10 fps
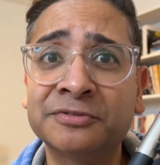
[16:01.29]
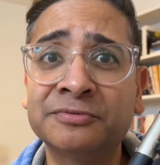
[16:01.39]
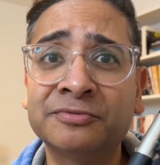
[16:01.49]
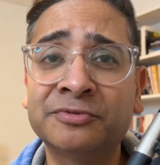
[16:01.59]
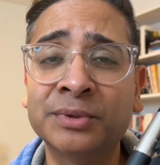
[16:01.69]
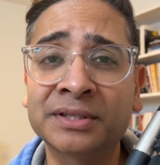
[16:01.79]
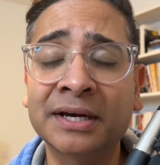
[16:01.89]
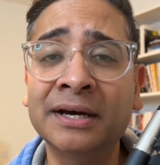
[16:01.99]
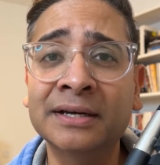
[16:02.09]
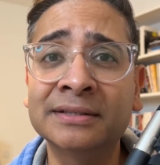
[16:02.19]
with
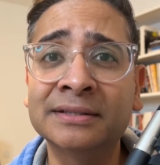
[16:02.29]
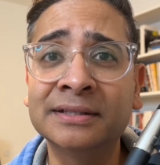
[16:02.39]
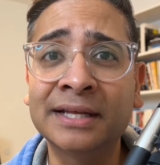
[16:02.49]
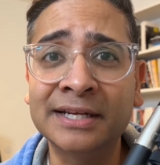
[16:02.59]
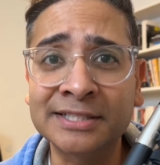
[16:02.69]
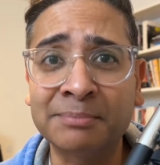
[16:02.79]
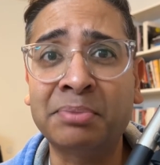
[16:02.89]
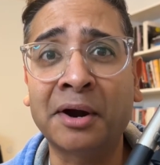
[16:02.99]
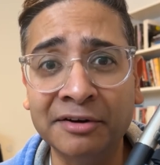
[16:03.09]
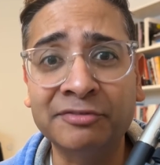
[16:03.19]
God that is
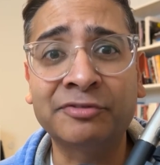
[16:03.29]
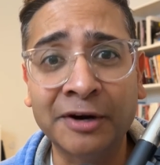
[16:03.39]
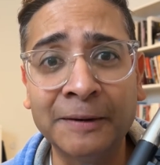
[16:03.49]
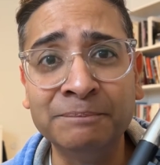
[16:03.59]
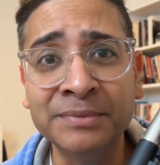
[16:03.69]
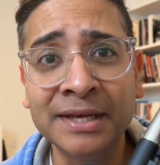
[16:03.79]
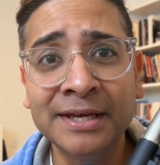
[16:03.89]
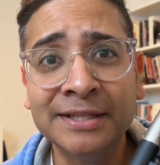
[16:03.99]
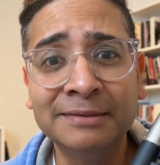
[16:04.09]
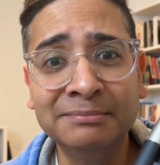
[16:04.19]
apart from
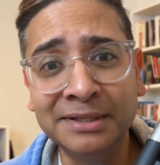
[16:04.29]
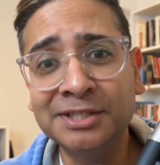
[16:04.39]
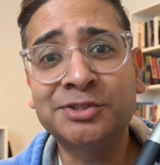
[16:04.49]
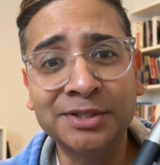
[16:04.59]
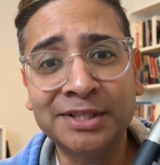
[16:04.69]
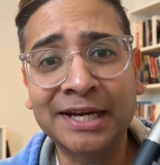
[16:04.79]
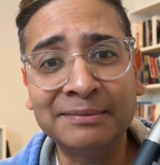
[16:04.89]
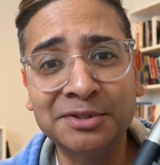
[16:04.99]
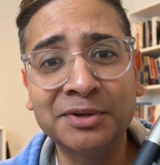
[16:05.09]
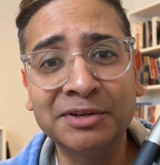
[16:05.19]
the ministry that I'm
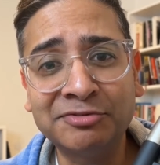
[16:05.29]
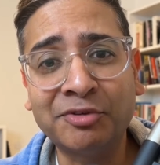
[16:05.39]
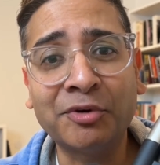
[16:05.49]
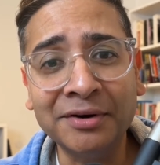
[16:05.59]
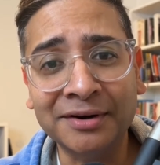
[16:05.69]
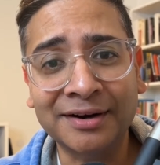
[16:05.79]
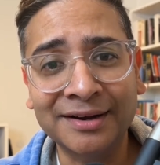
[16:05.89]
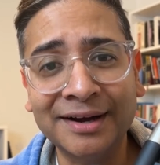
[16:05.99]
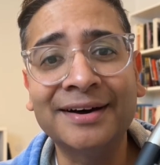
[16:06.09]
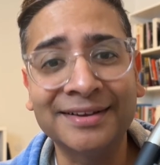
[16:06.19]
doing for
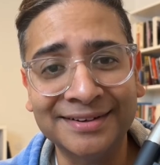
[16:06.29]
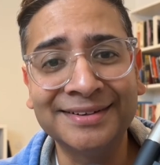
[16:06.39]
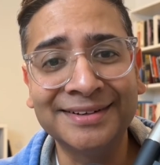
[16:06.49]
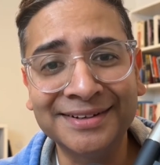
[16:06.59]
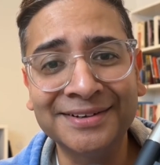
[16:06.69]
God? In